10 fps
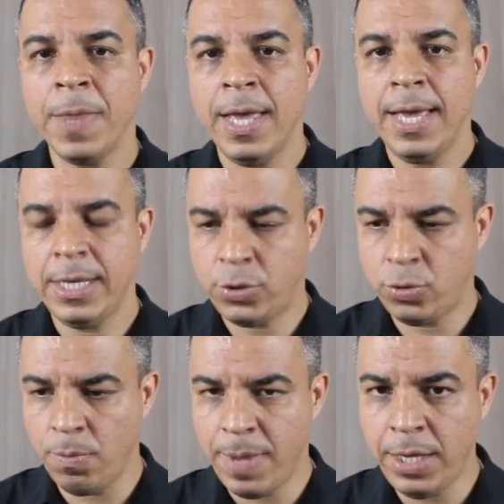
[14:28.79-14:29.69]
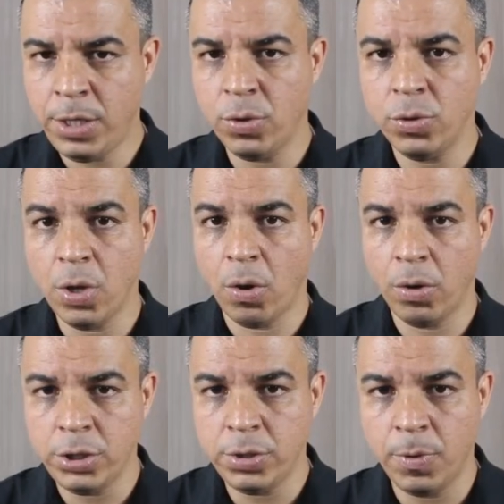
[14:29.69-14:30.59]
is to make you
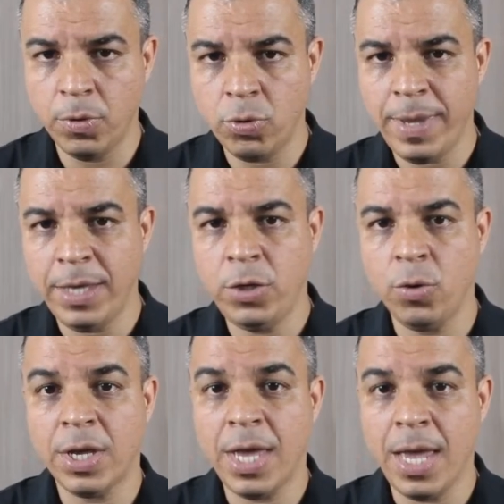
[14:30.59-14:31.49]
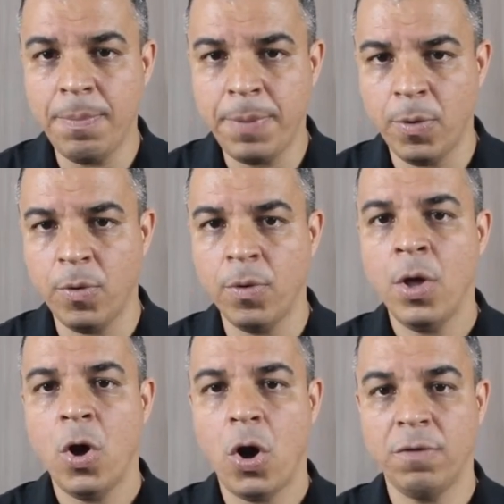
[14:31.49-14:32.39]
knowledgeable, to make you capable
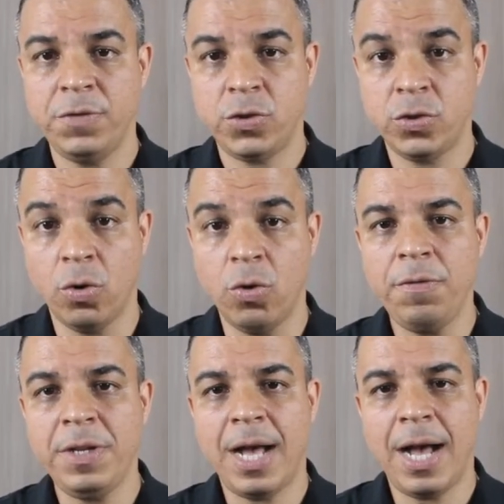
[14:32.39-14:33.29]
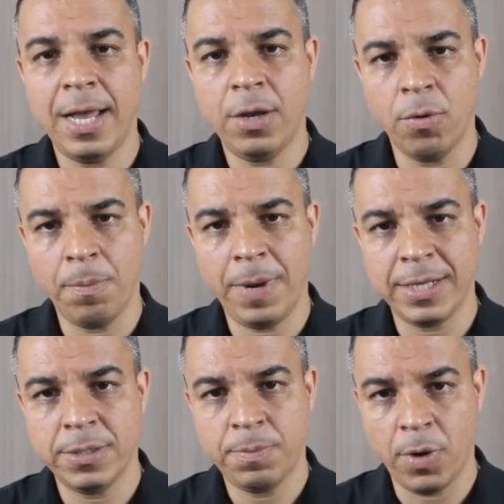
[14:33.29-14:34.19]
of solving high complex
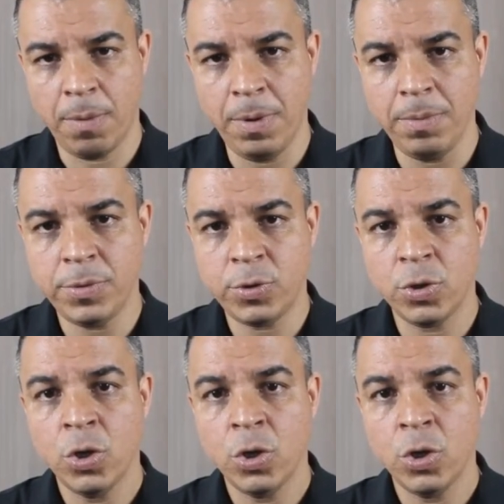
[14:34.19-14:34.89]
problems